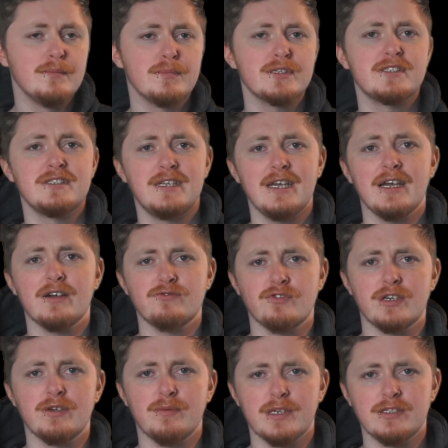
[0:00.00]
But today I
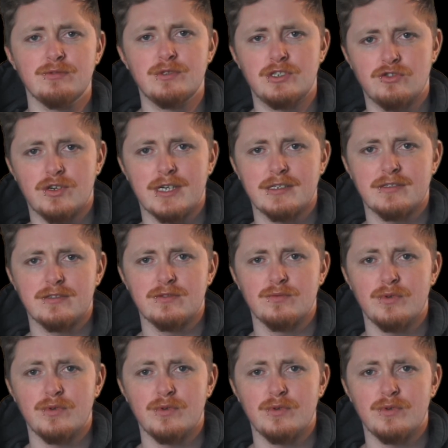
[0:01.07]
really want to address